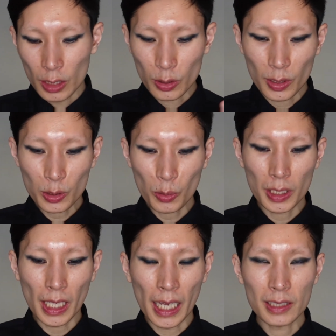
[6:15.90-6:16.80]
So this one
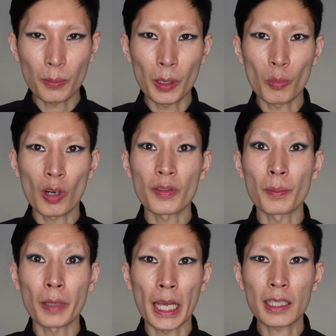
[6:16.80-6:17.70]
has a bit more of a
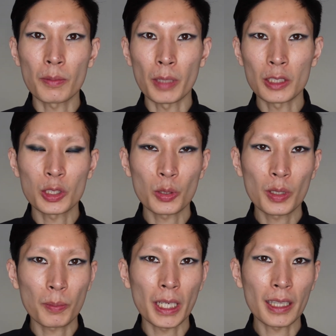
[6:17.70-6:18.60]
blackened base to
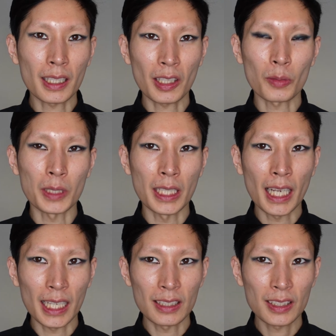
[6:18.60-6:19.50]
it, but I think that'll be
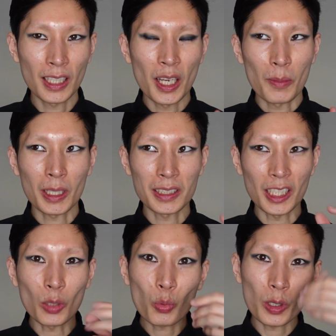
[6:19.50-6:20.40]
nice because
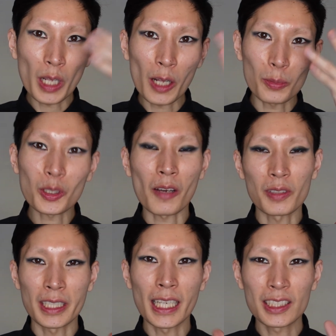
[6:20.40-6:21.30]
it will help soften
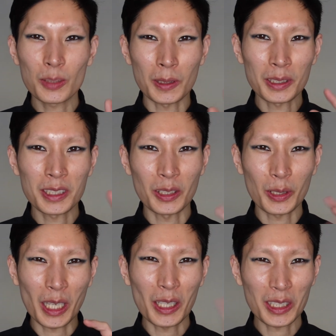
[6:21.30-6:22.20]
the edges, but it'll still
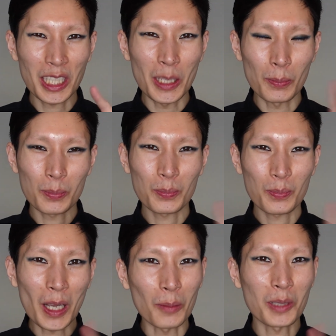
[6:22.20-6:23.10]

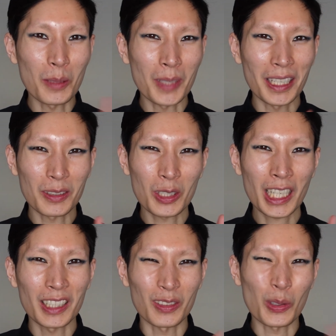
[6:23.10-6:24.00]
help keep that
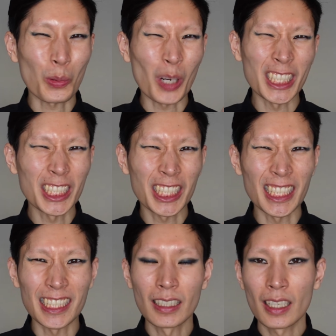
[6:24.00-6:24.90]
kind of
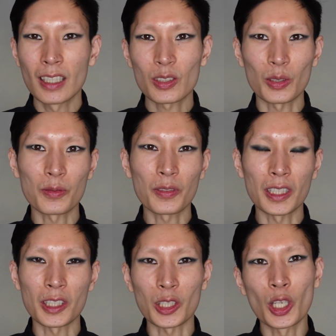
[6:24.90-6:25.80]
grungy sort of
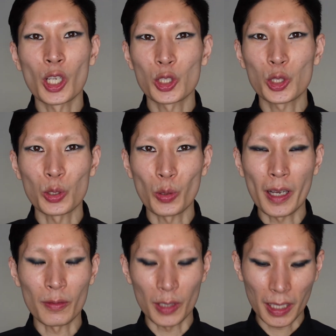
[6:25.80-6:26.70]
feeling to
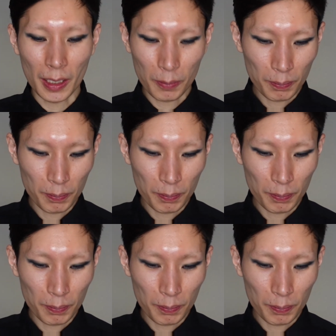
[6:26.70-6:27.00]
everything.